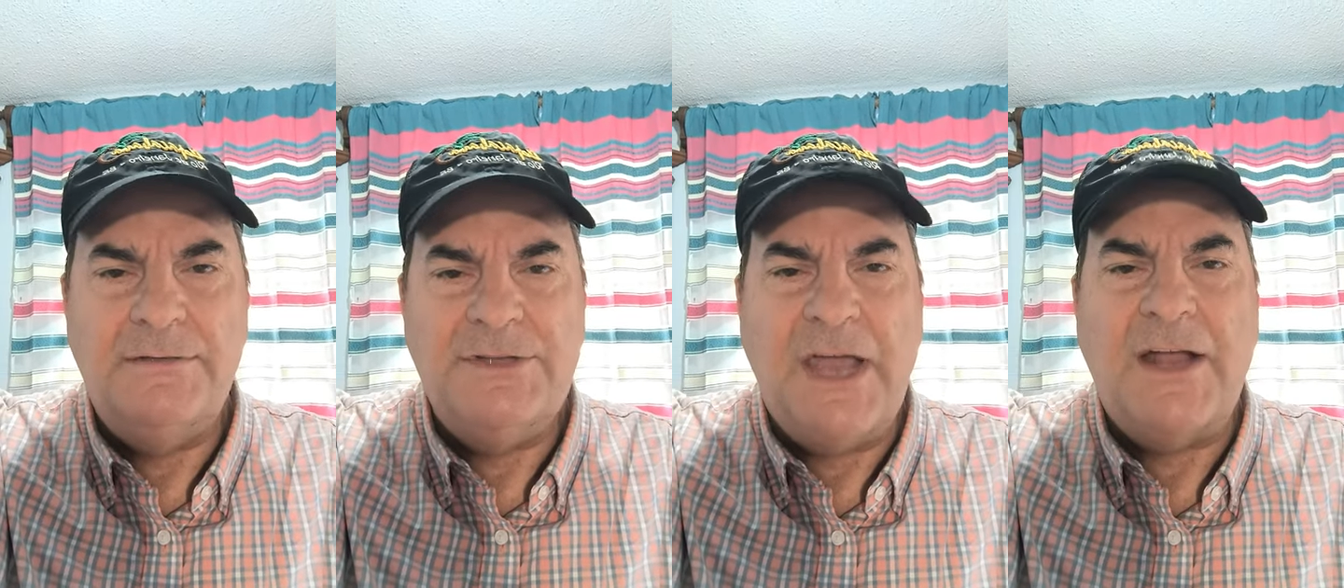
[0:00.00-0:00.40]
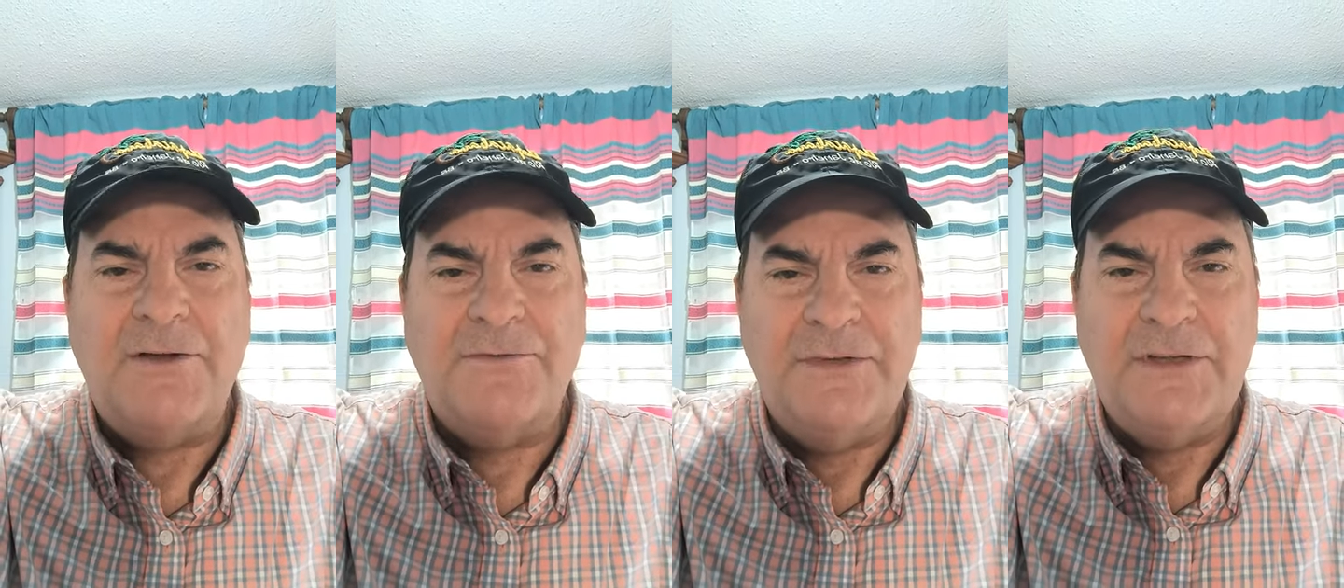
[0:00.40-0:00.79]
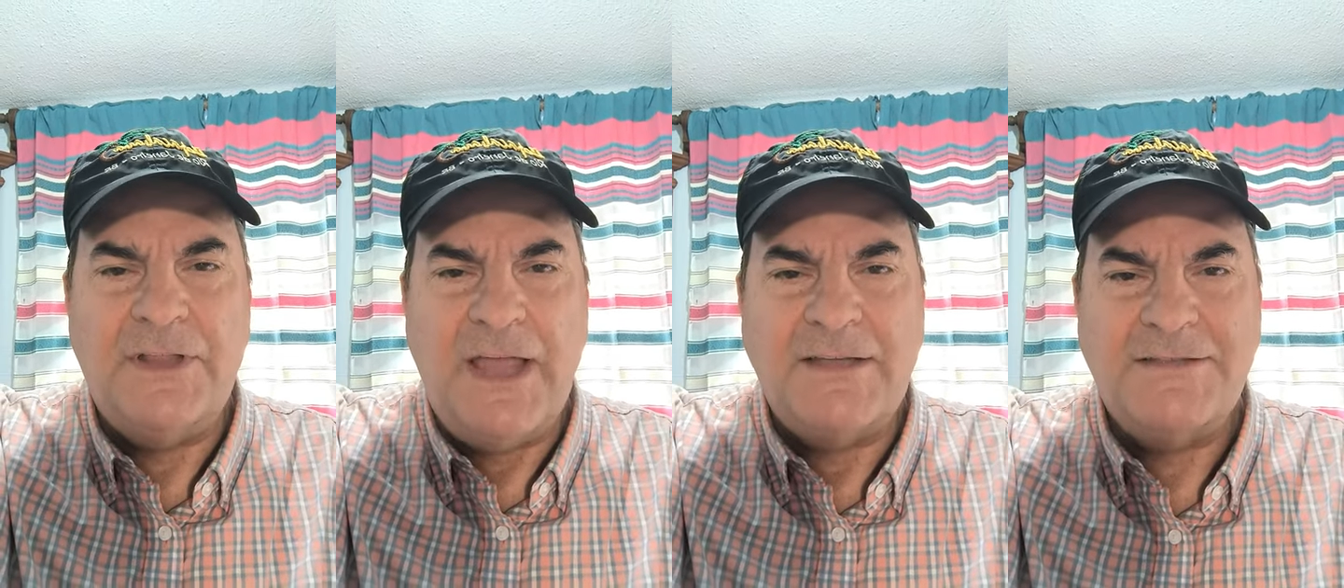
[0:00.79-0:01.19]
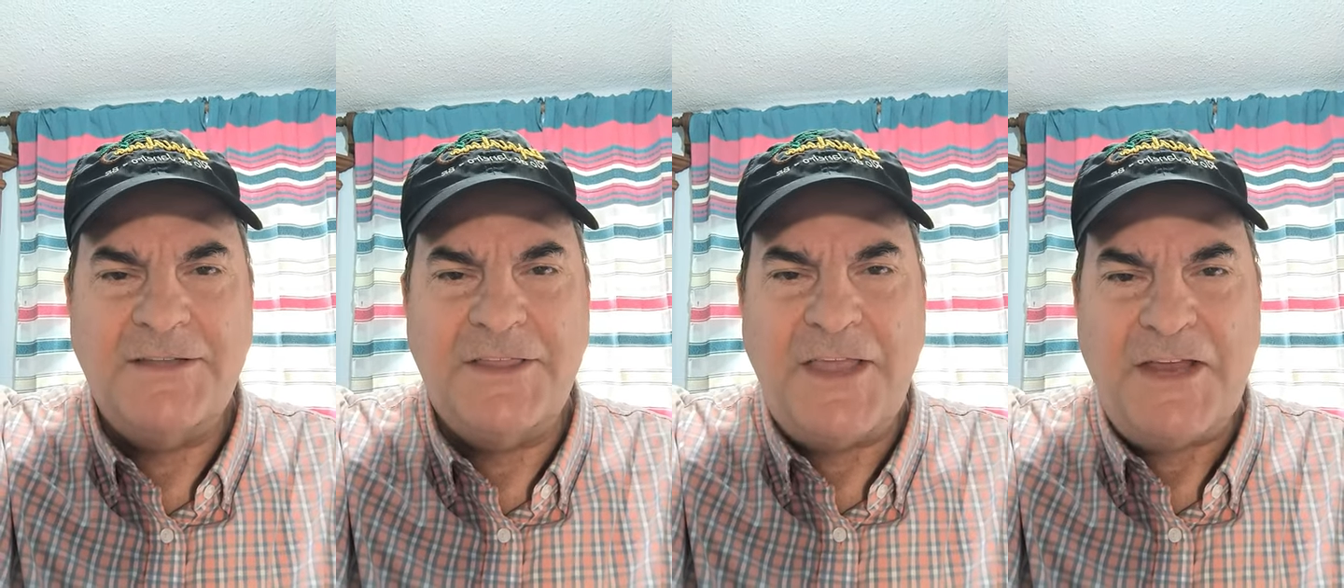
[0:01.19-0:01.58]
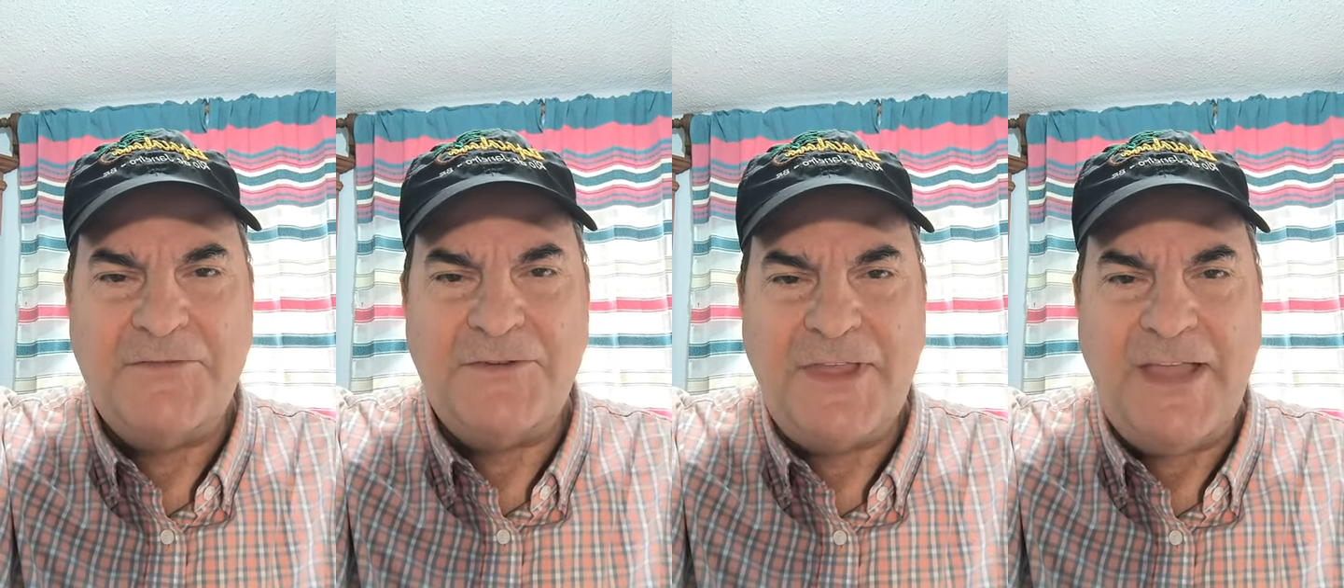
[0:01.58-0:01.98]
geography class to
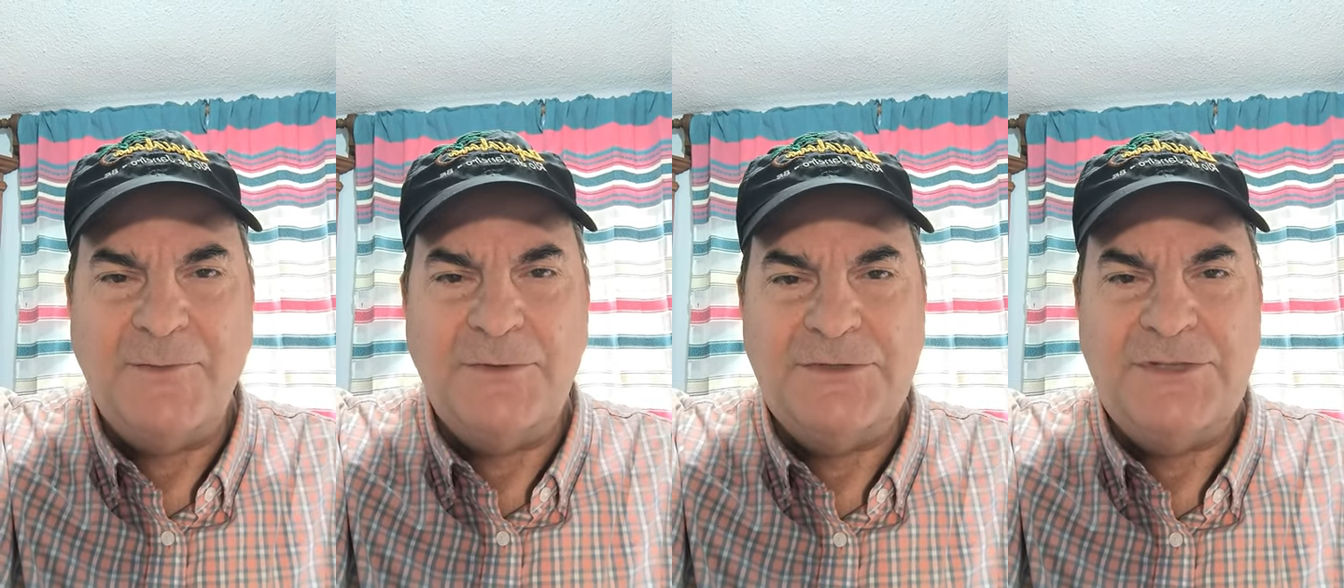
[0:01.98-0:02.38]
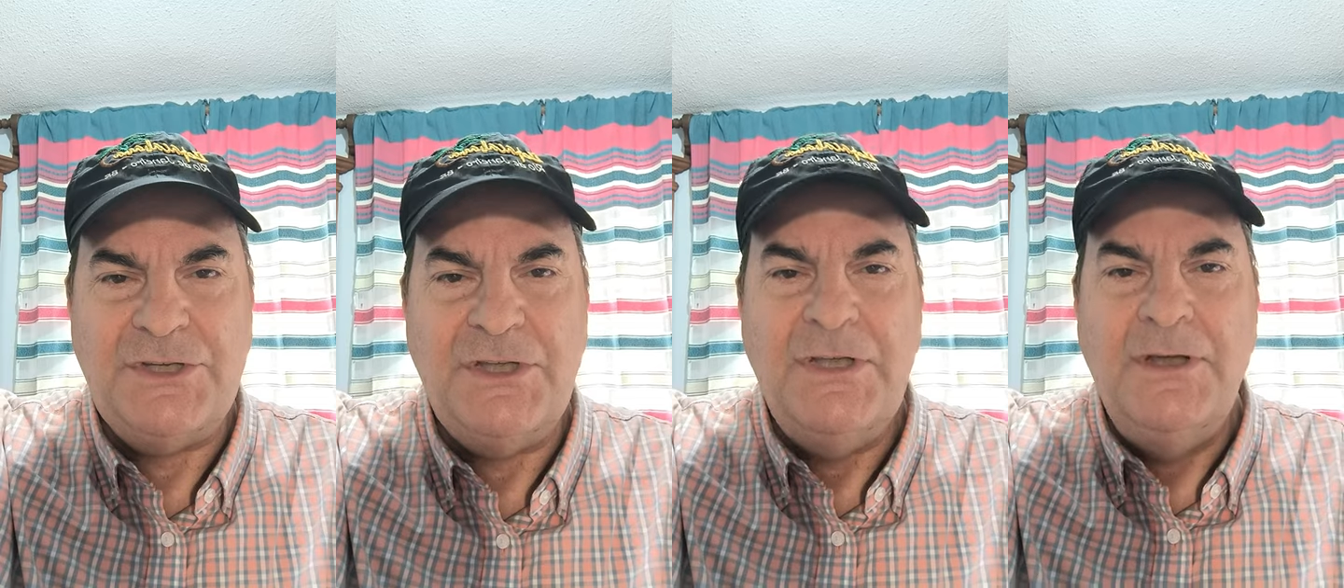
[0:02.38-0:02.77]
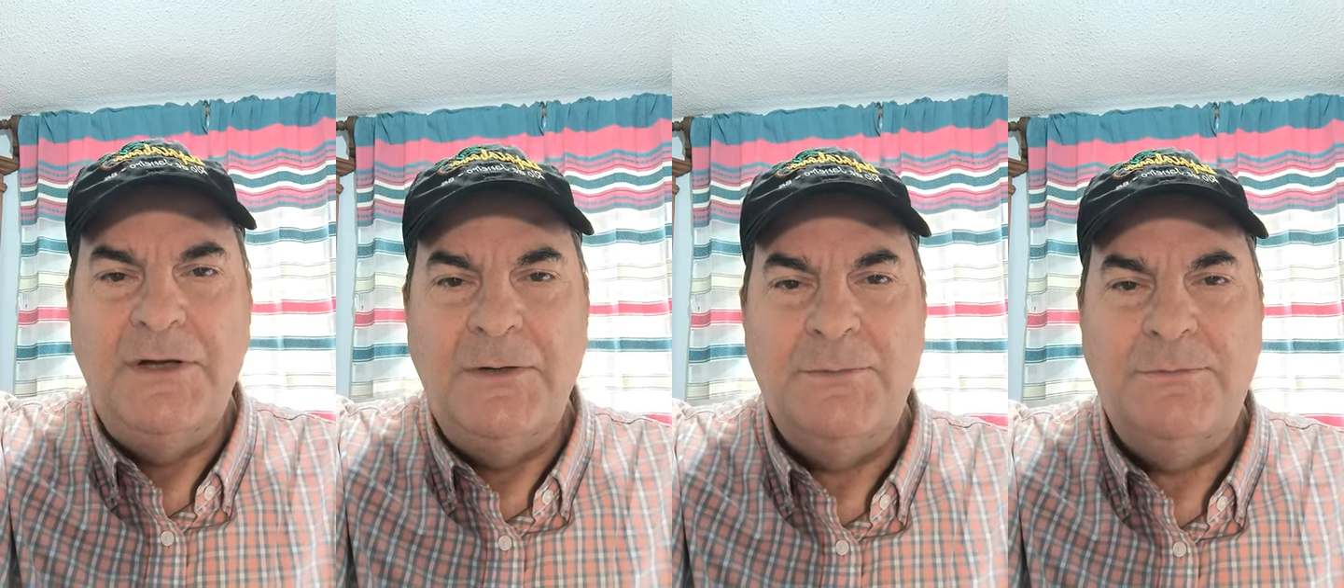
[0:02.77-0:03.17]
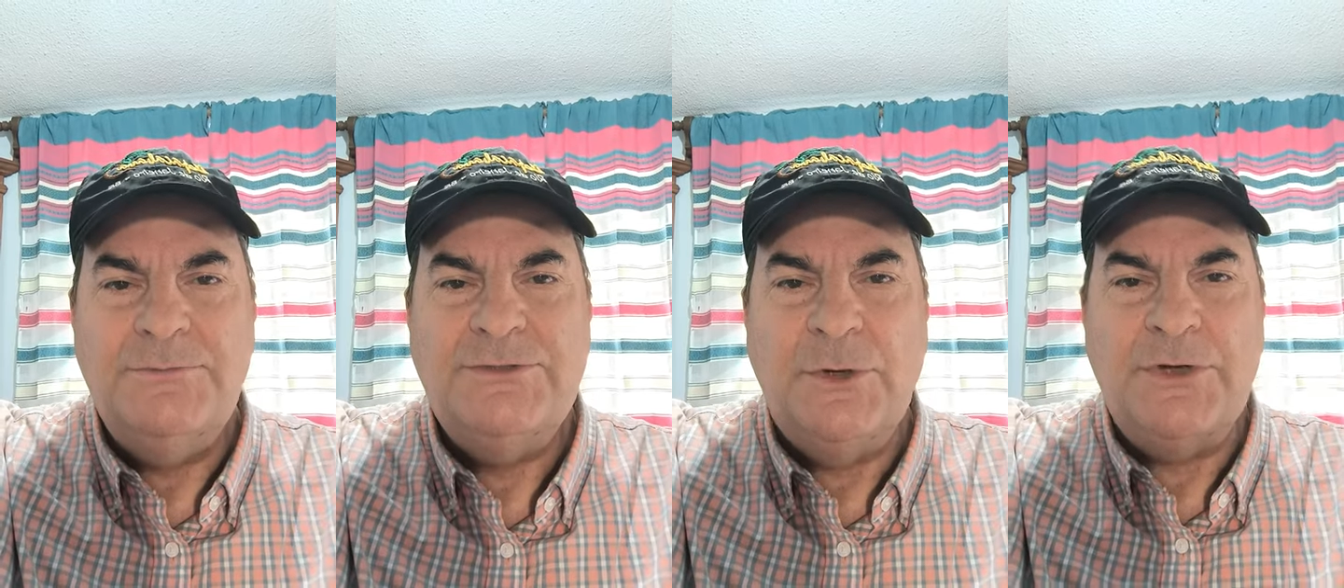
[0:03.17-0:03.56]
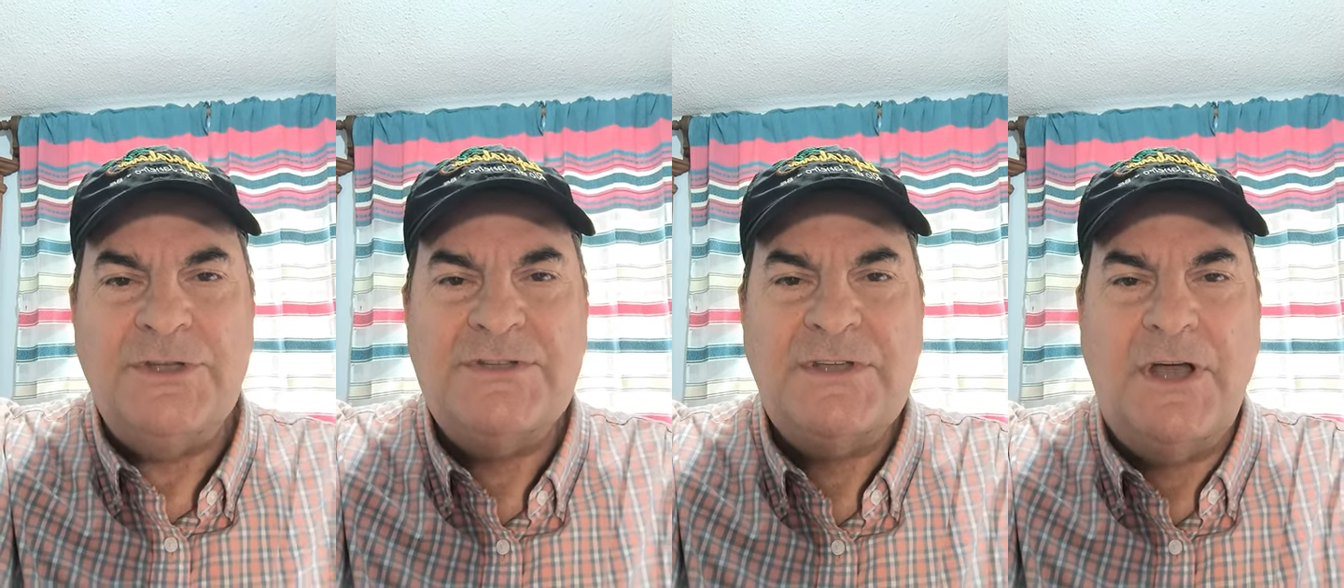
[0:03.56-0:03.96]
thank for that when she showed
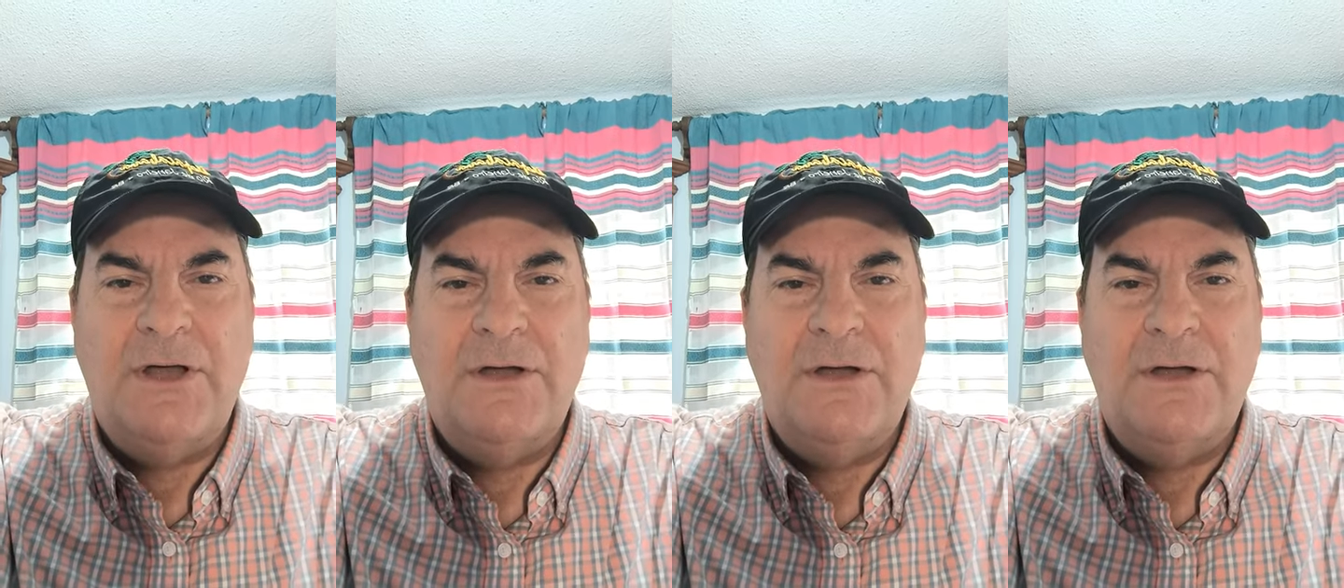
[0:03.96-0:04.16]
us